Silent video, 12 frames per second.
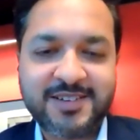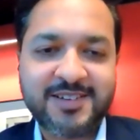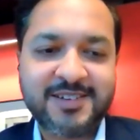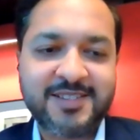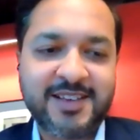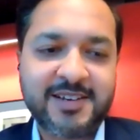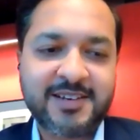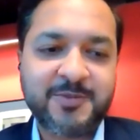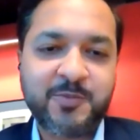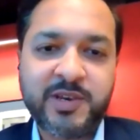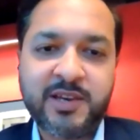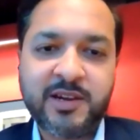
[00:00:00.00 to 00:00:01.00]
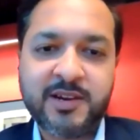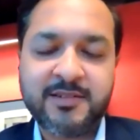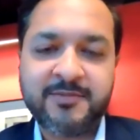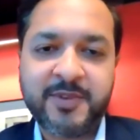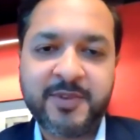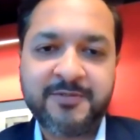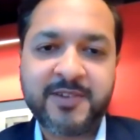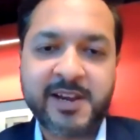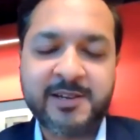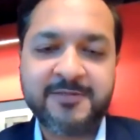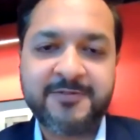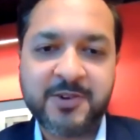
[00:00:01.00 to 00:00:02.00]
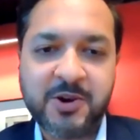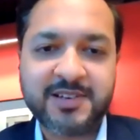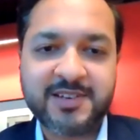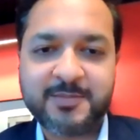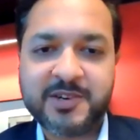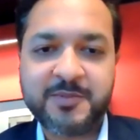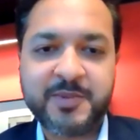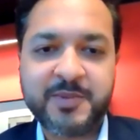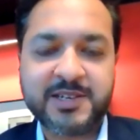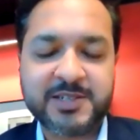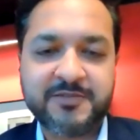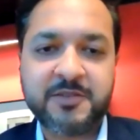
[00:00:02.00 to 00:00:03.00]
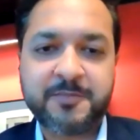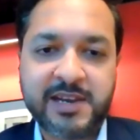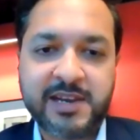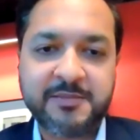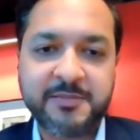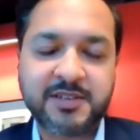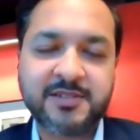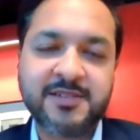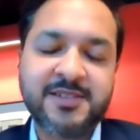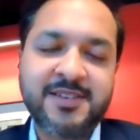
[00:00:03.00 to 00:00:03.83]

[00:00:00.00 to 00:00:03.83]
that we have kind of forgotten about because of the pandemic.